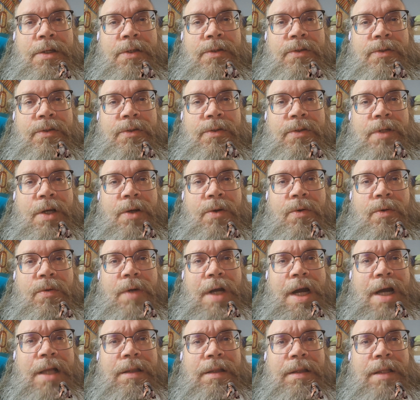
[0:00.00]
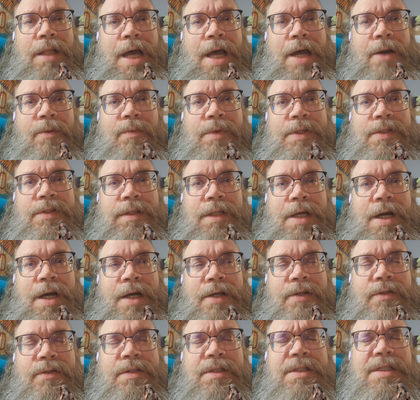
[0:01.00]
So a lot was lost.